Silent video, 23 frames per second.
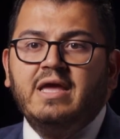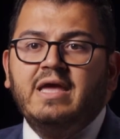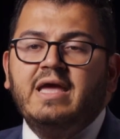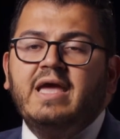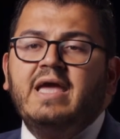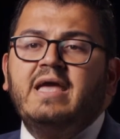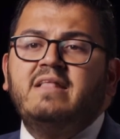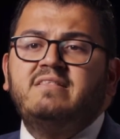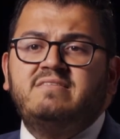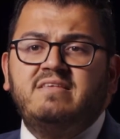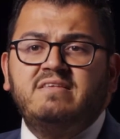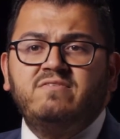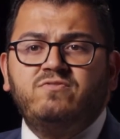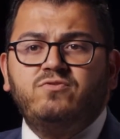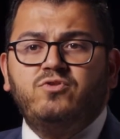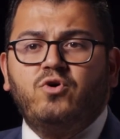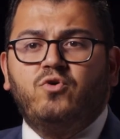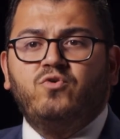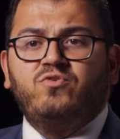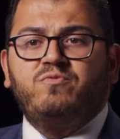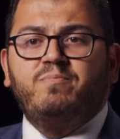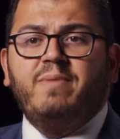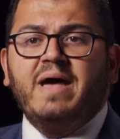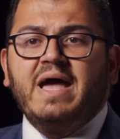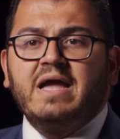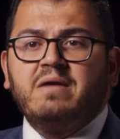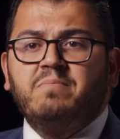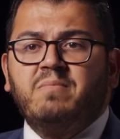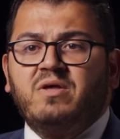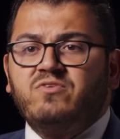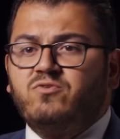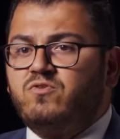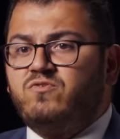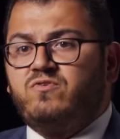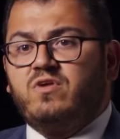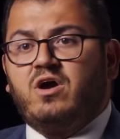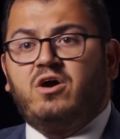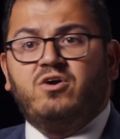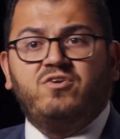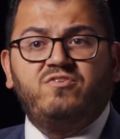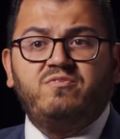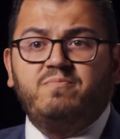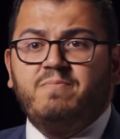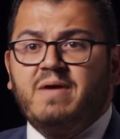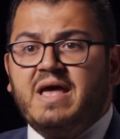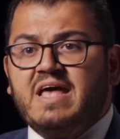And since those back muscles are
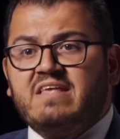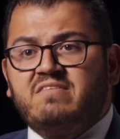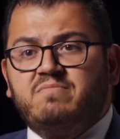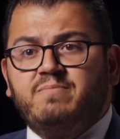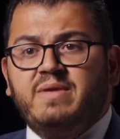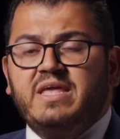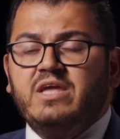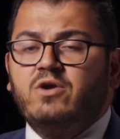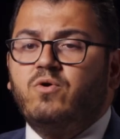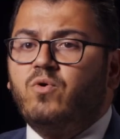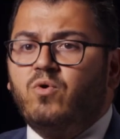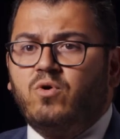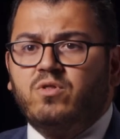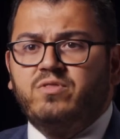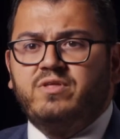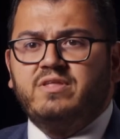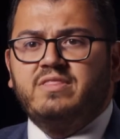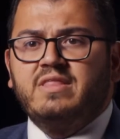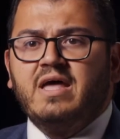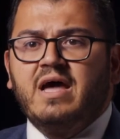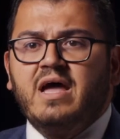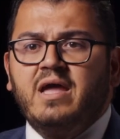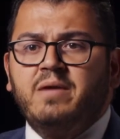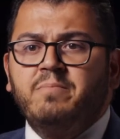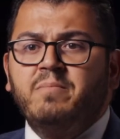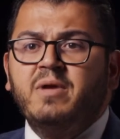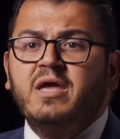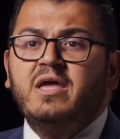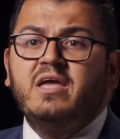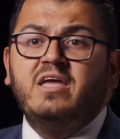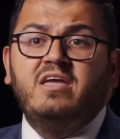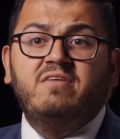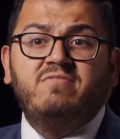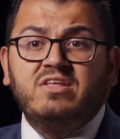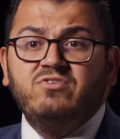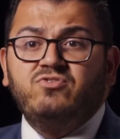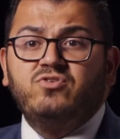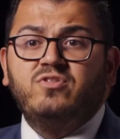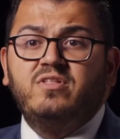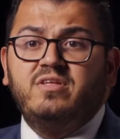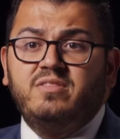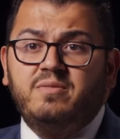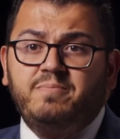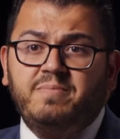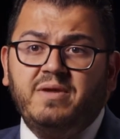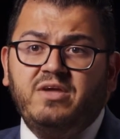spasming all the time,
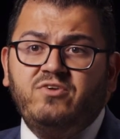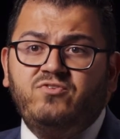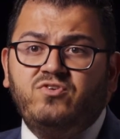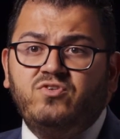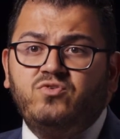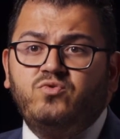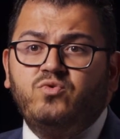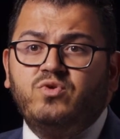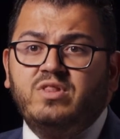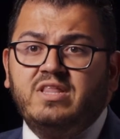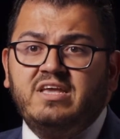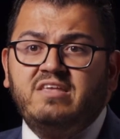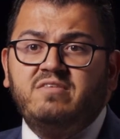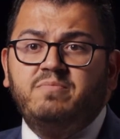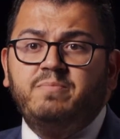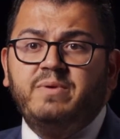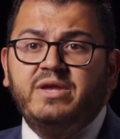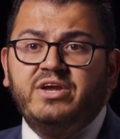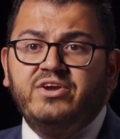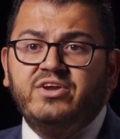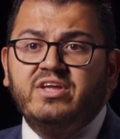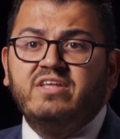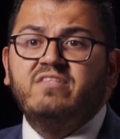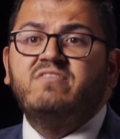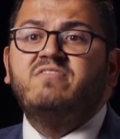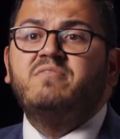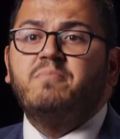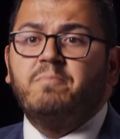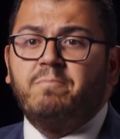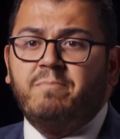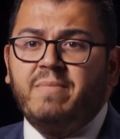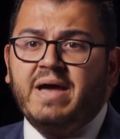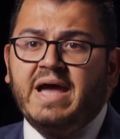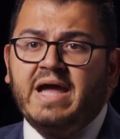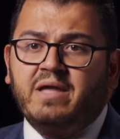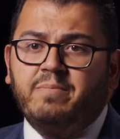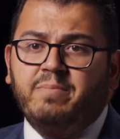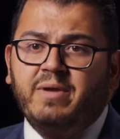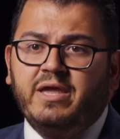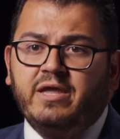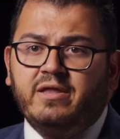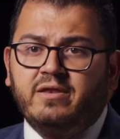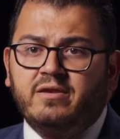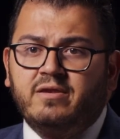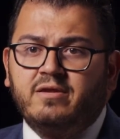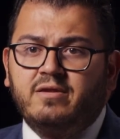eventually the patients will experience back pain.